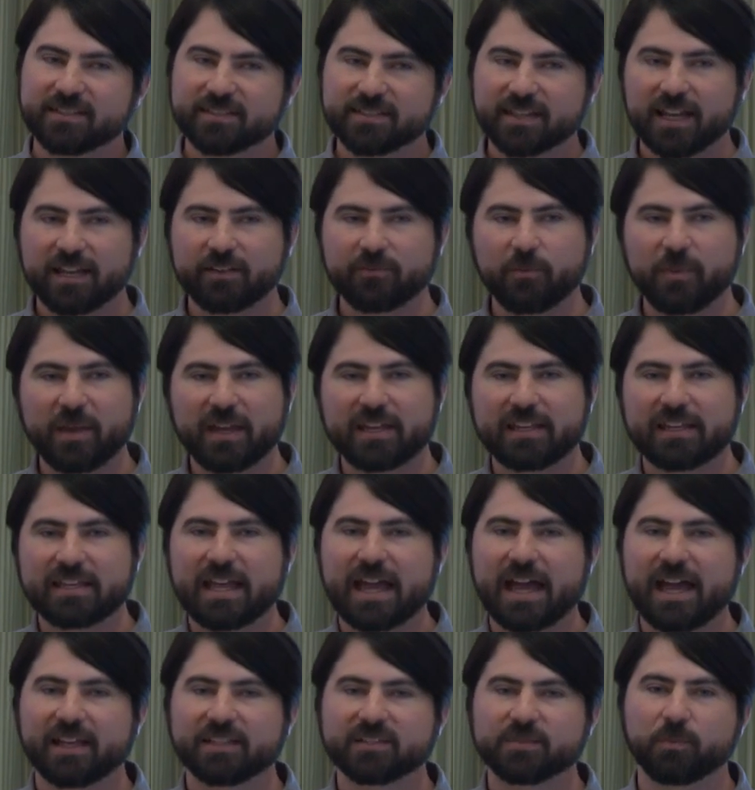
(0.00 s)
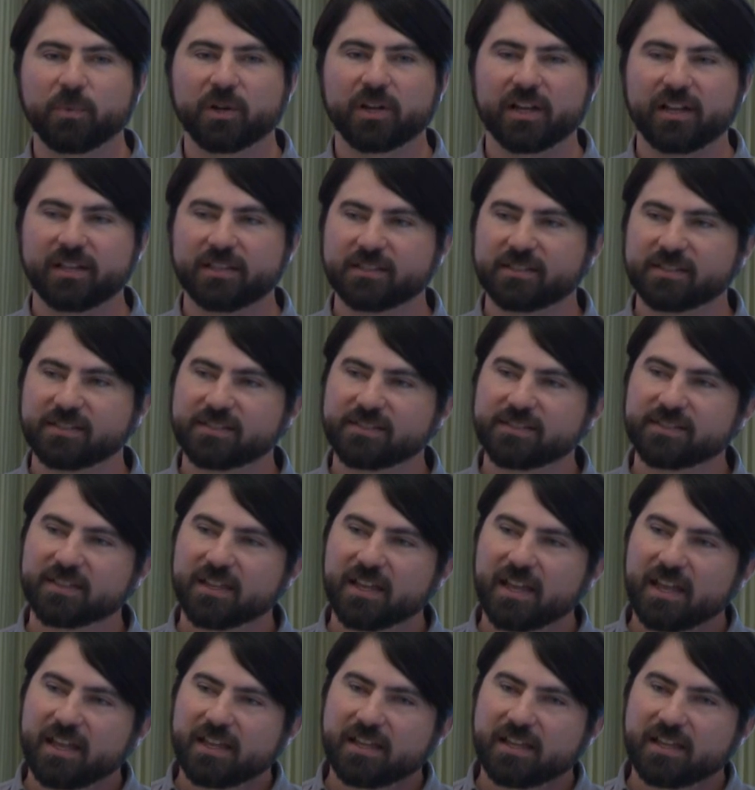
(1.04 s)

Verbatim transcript: it's kind of a pain in the ass because,